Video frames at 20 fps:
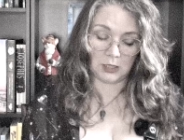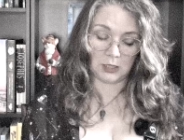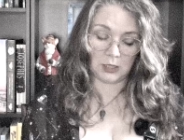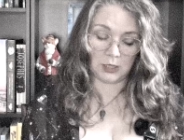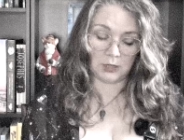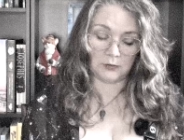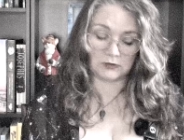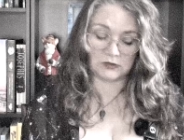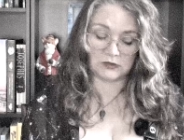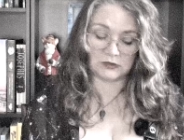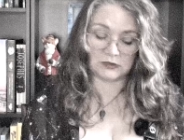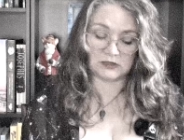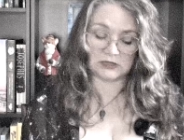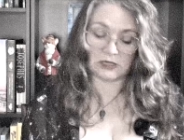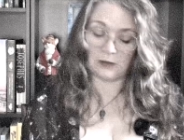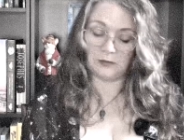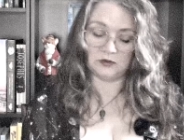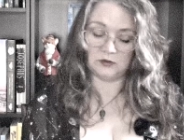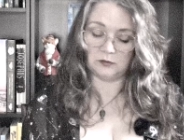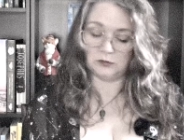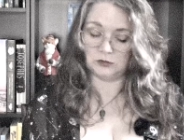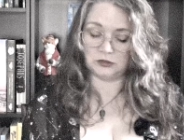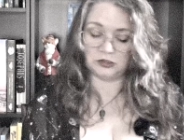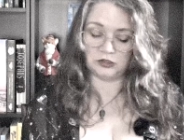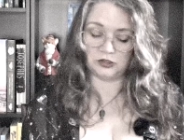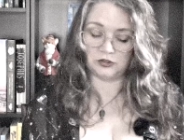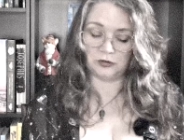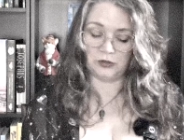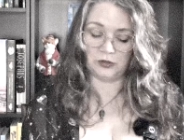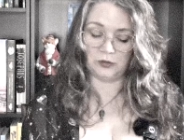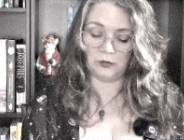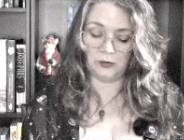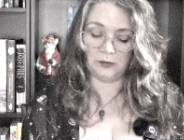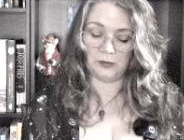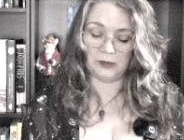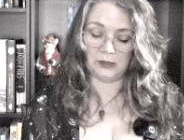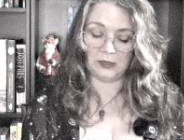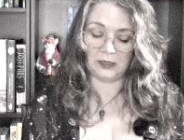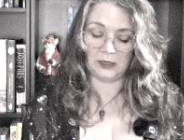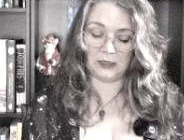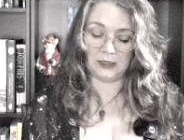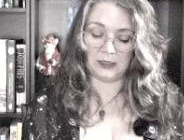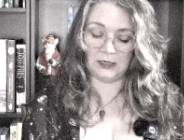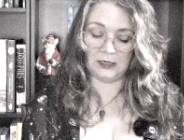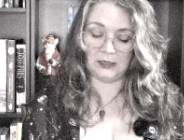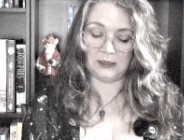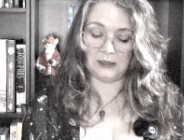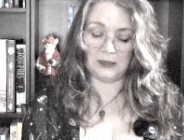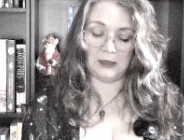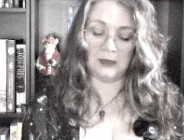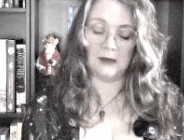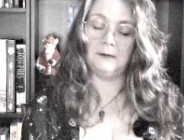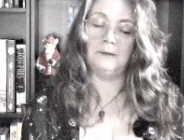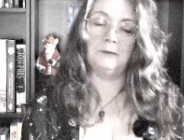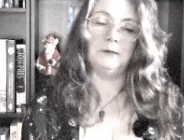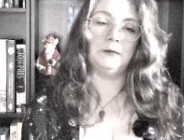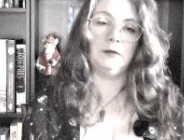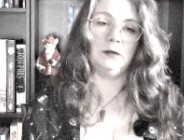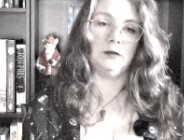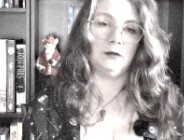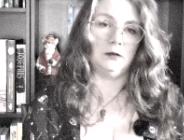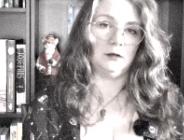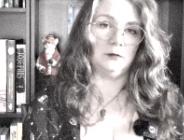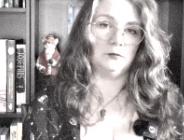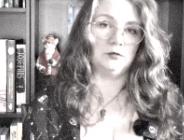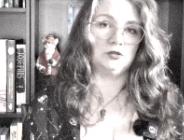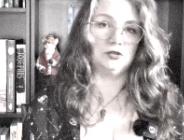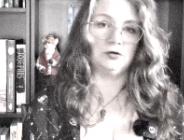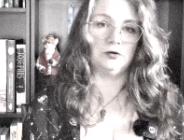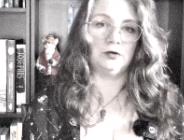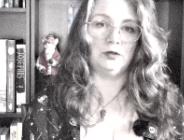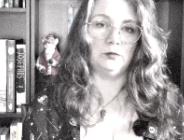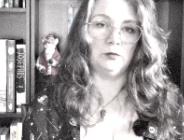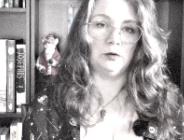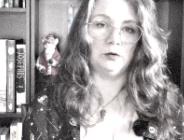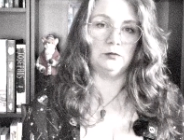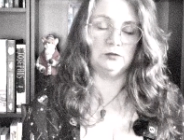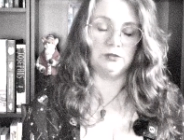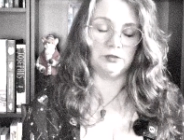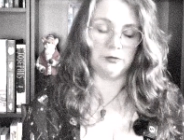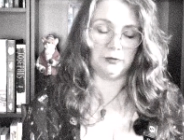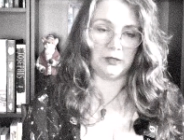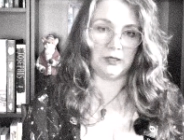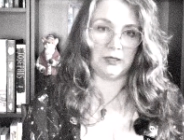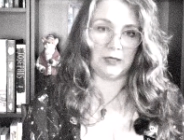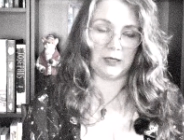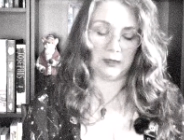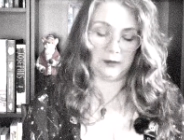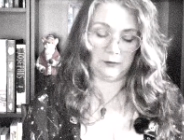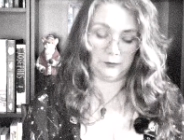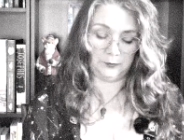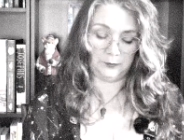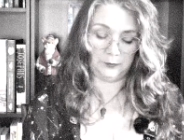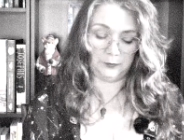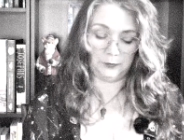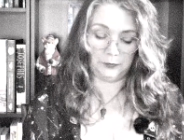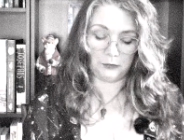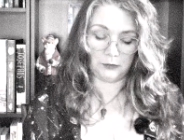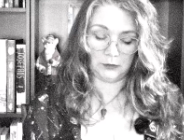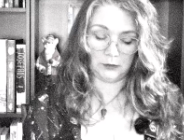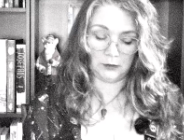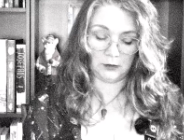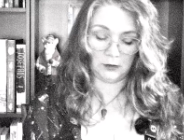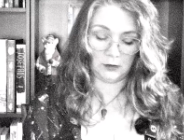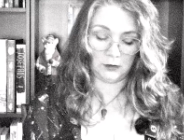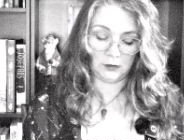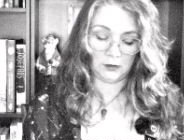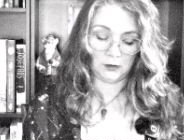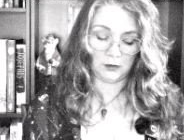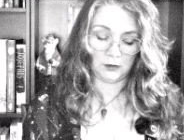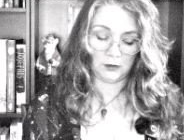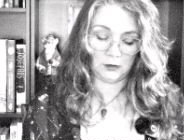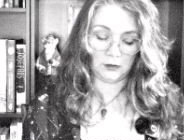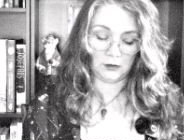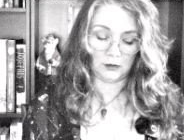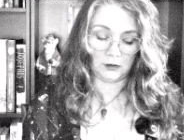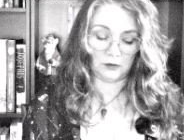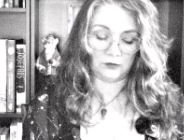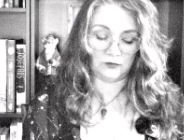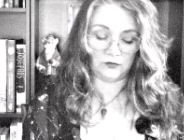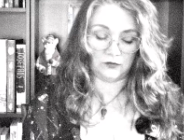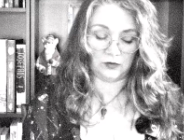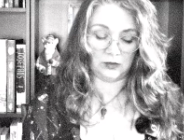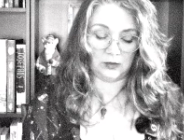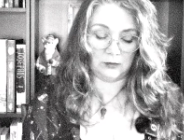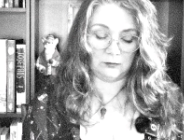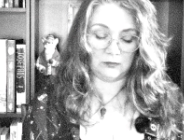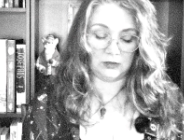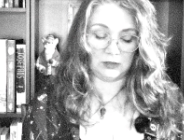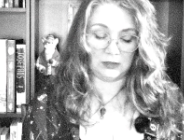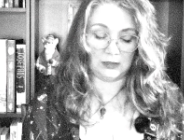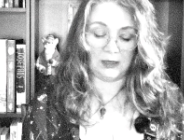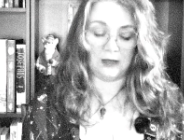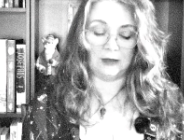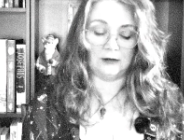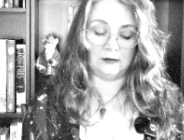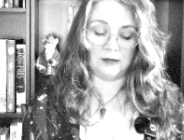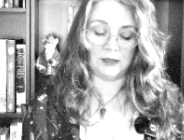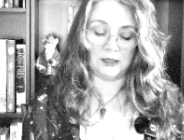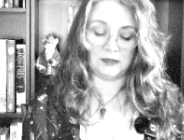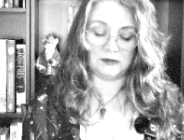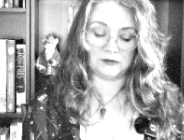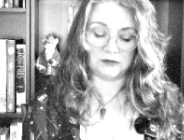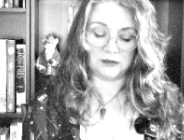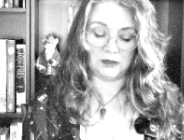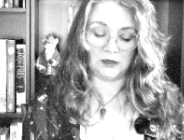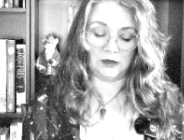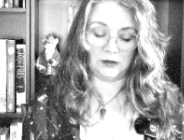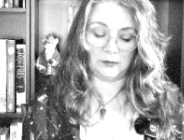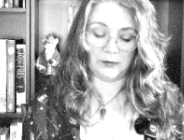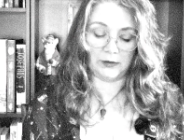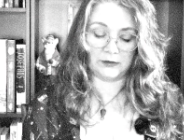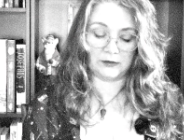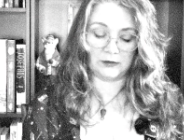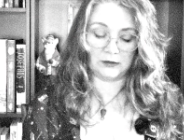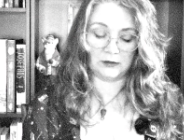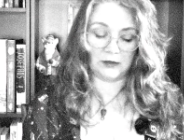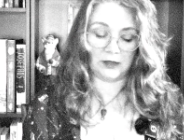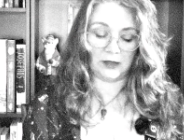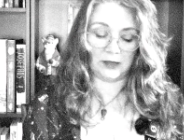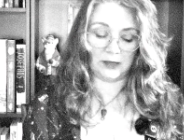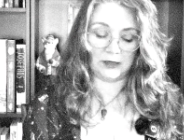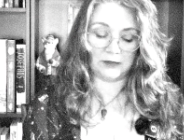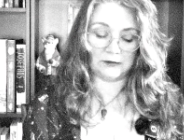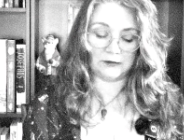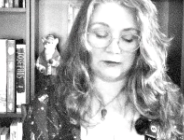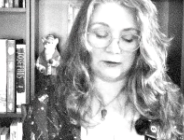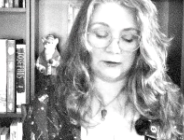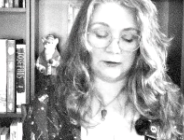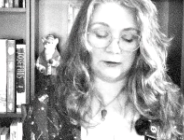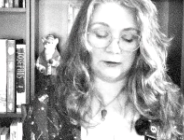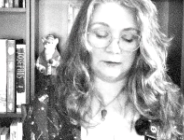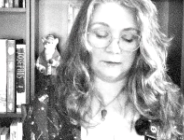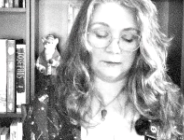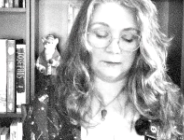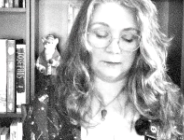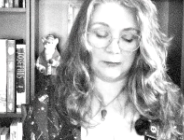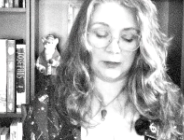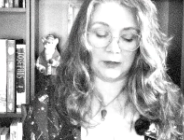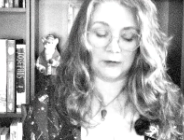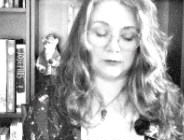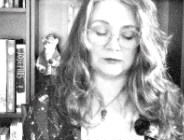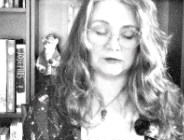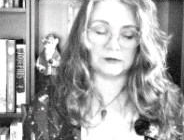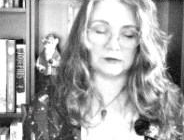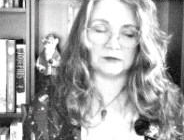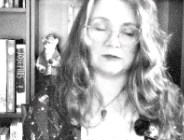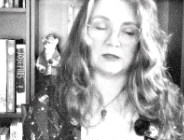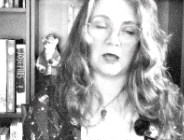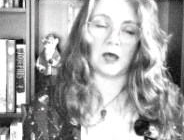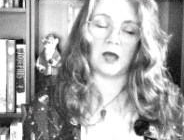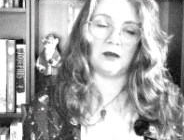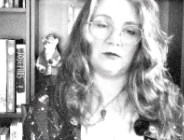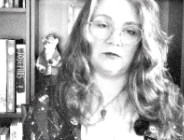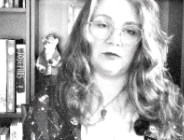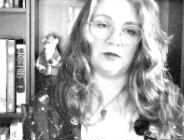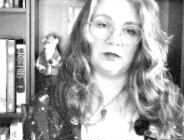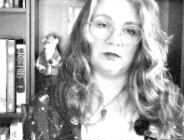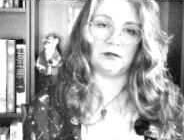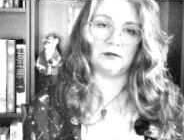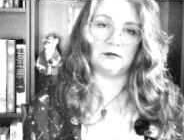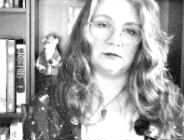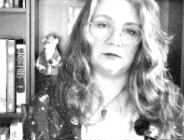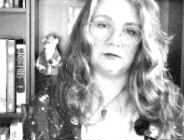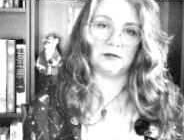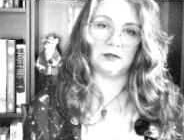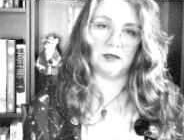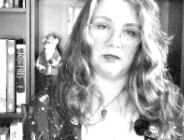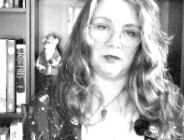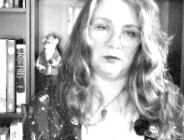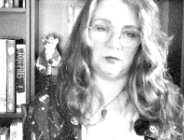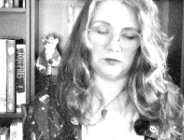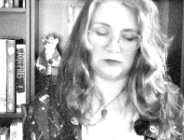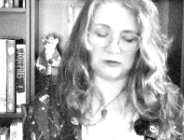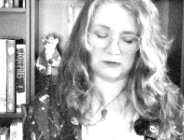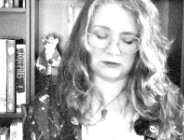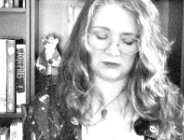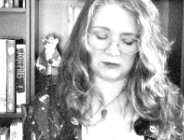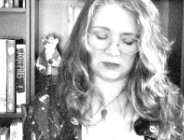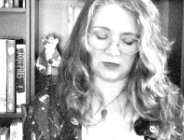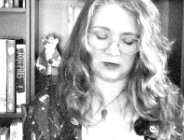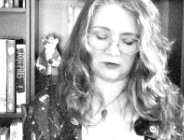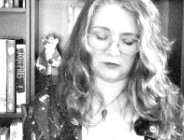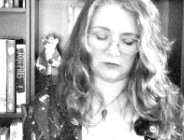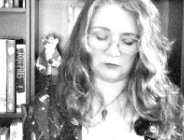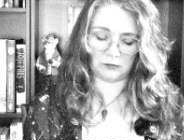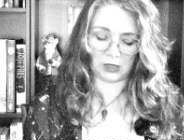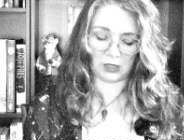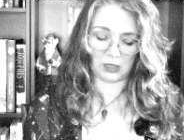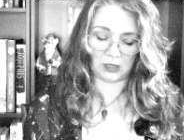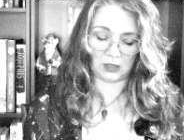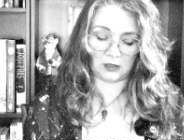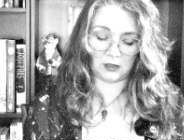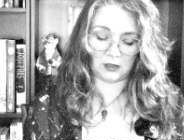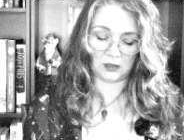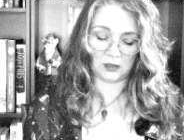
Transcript: It was acceptable to treat women like he did, and I'm sure he won't do it again. I dreamed again last night about the light. I was inside of it, and it was inside of me.